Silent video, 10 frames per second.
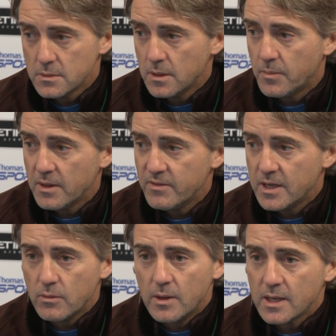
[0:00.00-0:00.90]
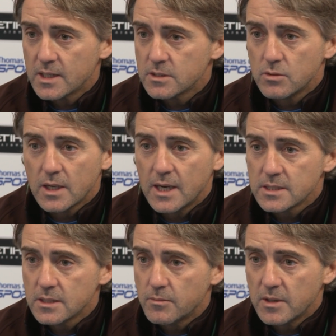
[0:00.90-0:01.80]
he played very well against
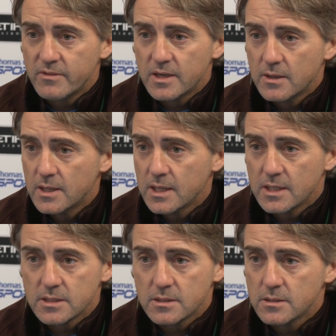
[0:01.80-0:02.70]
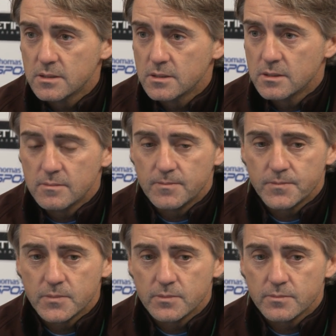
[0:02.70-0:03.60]
Newcastle, he played very well against uh,
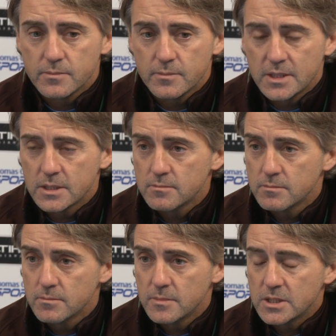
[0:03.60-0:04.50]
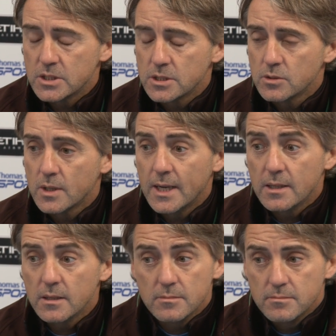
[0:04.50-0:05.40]
Man Manchester United.